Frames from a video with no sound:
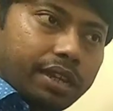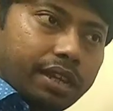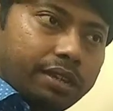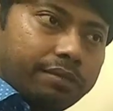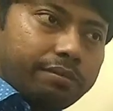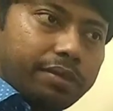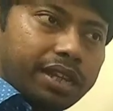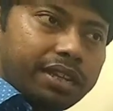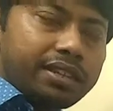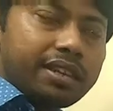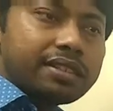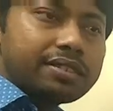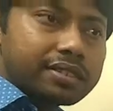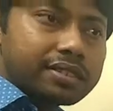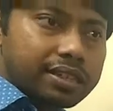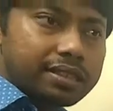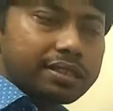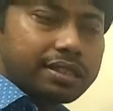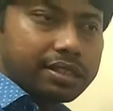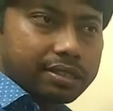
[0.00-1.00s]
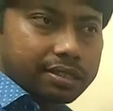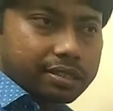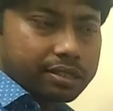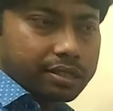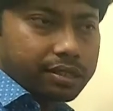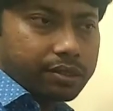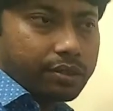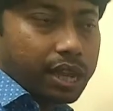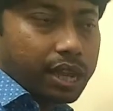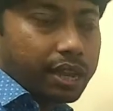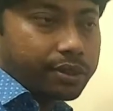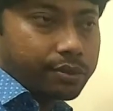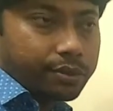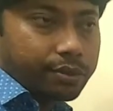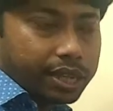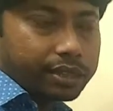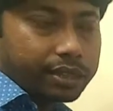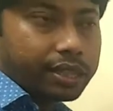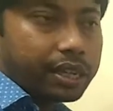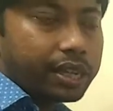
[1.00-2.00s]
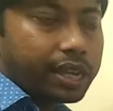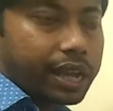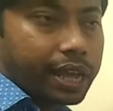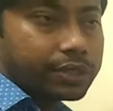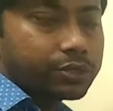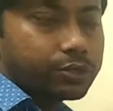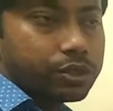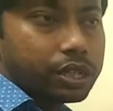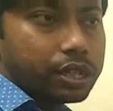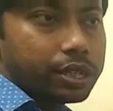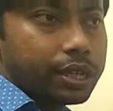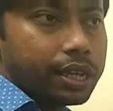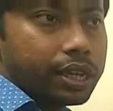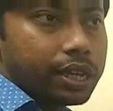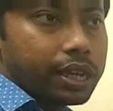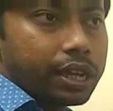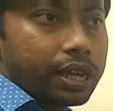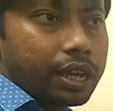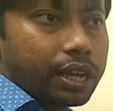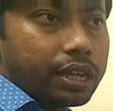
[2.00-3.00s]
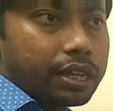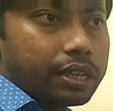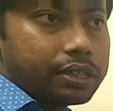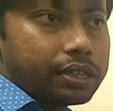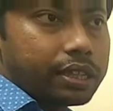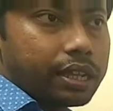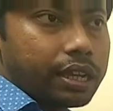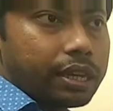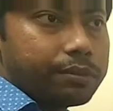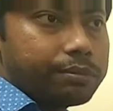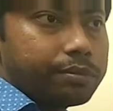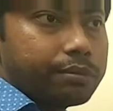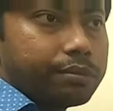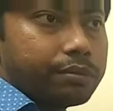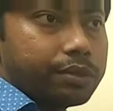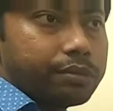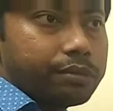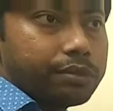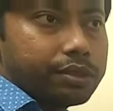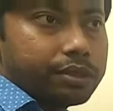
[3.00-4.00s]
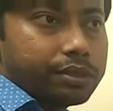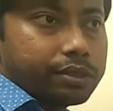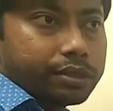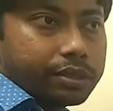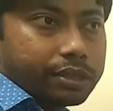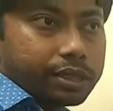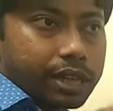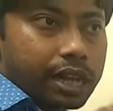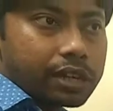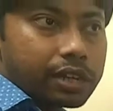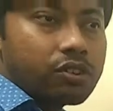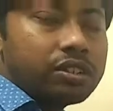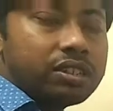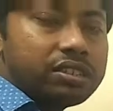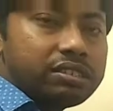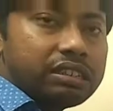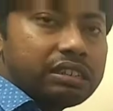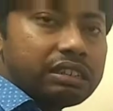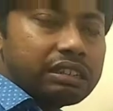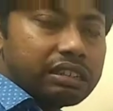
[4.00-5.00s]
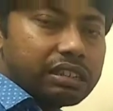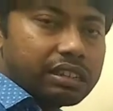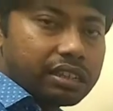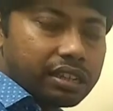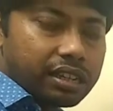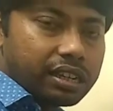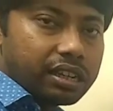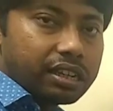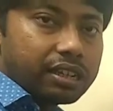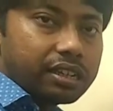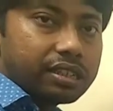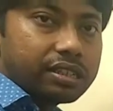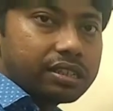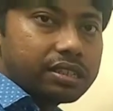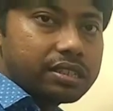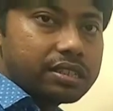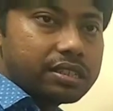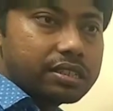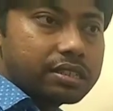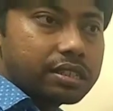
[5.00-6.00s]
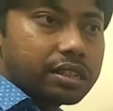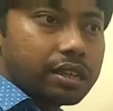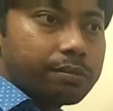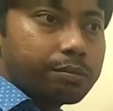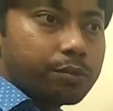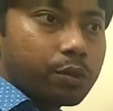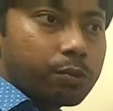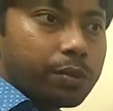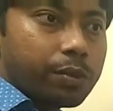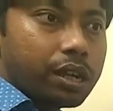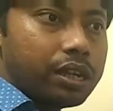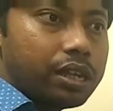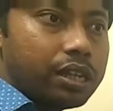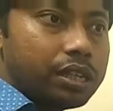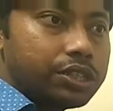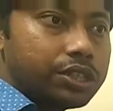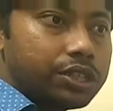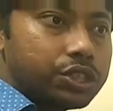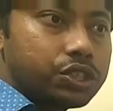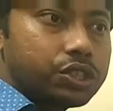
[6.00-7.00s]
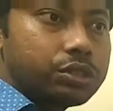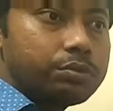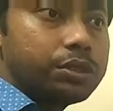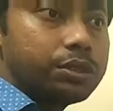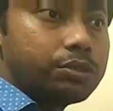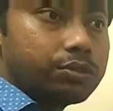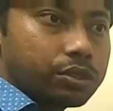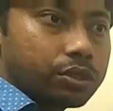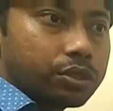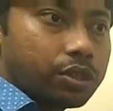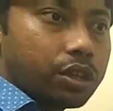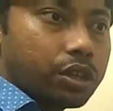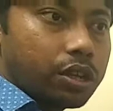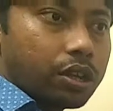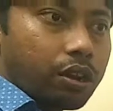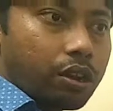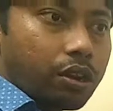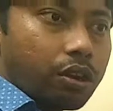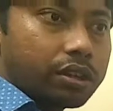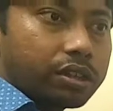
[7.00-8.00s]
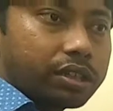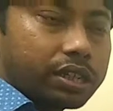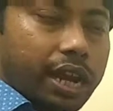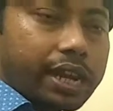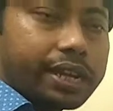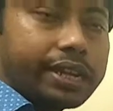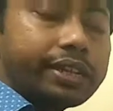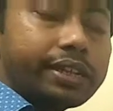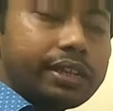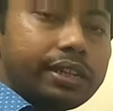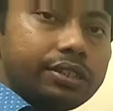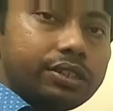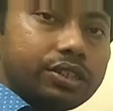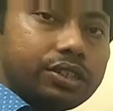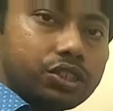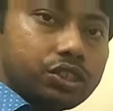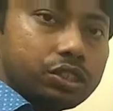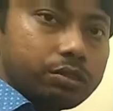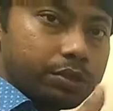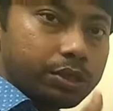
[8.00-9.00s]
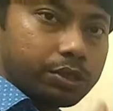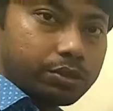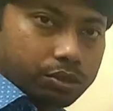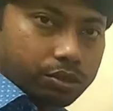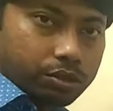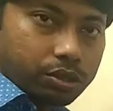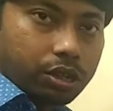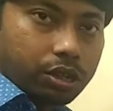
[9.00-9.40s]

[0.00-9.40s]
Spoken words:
in various cases, and where the actually the air conditioning air is properly distributed or directly distributed